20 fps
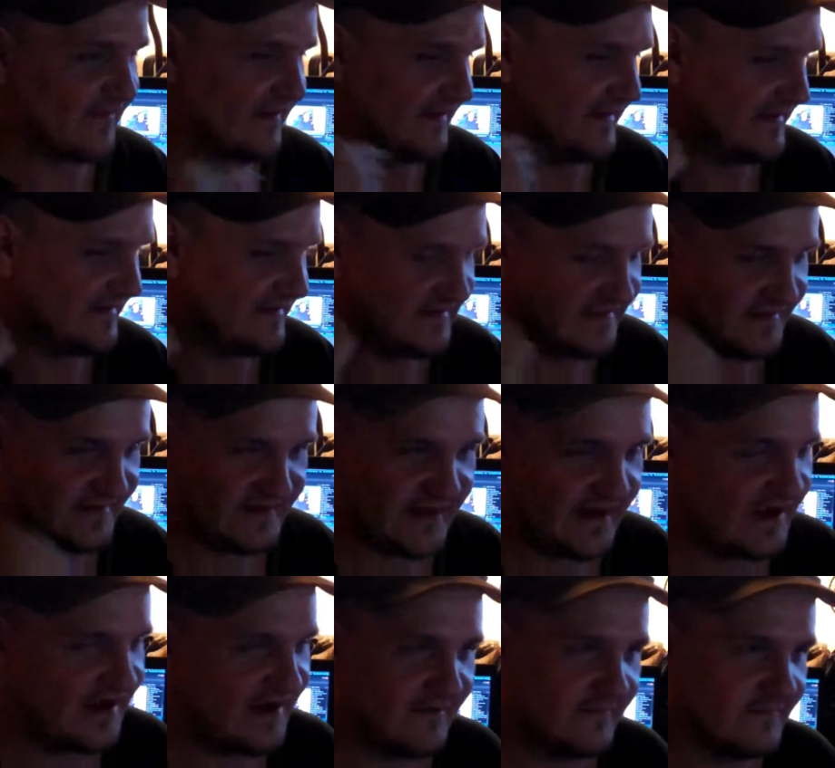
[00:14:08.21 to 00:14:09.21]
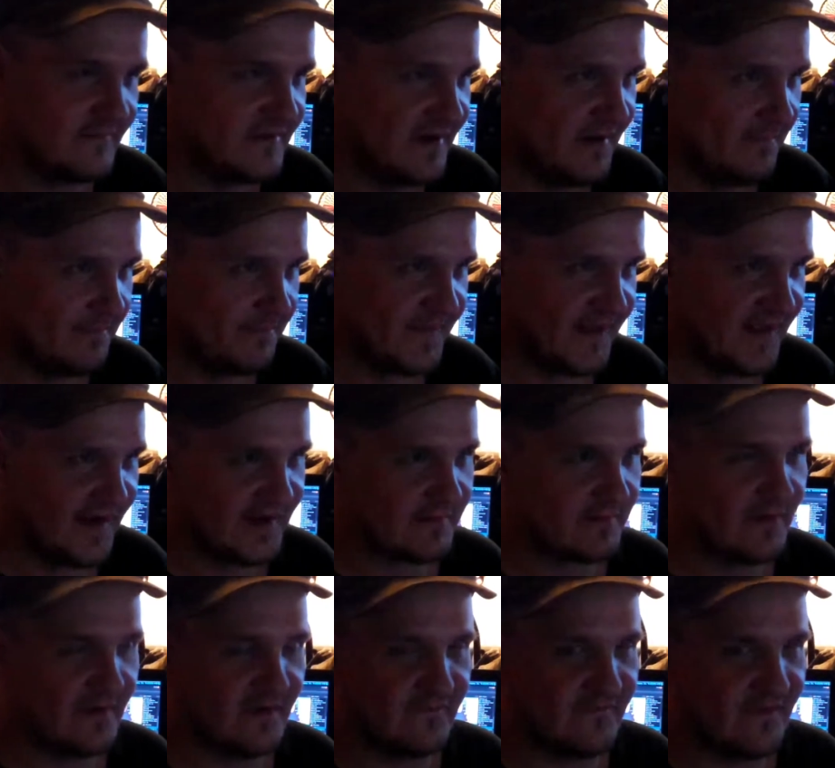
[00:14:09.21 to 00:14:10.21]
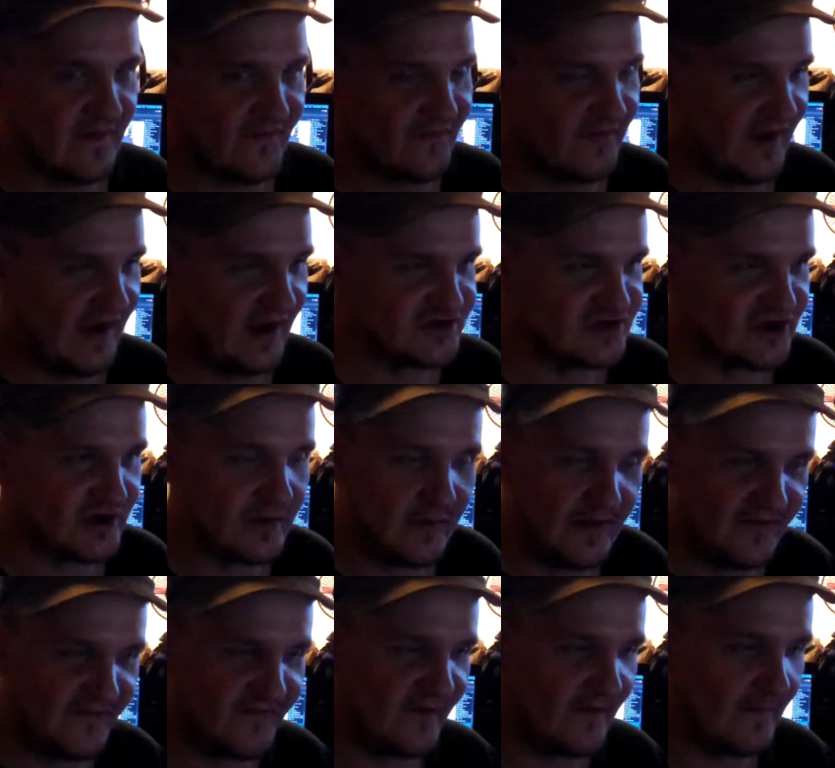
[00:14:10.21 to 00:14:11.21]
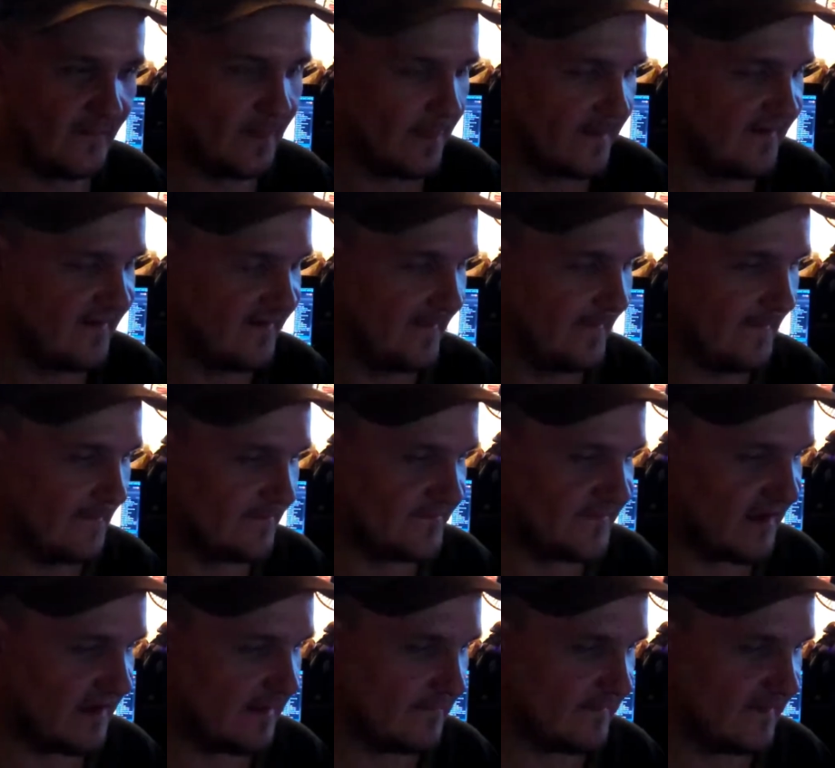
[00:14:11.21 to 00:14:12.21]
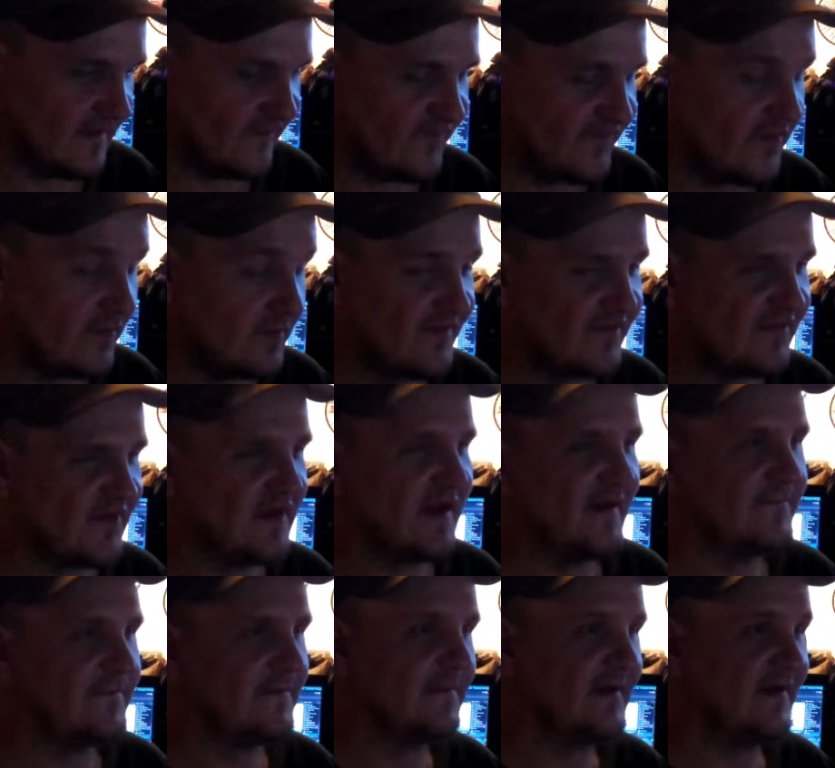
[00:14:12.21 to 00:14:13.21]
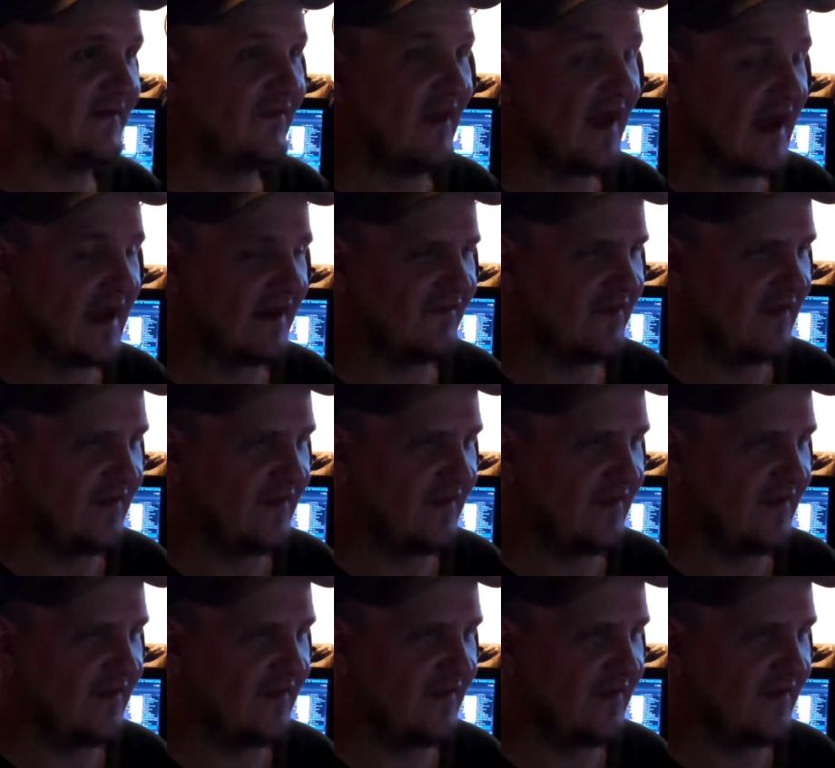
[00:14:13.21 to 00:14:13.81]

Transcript: and, you know, getting real investigation going. So, as soon as enough of us exit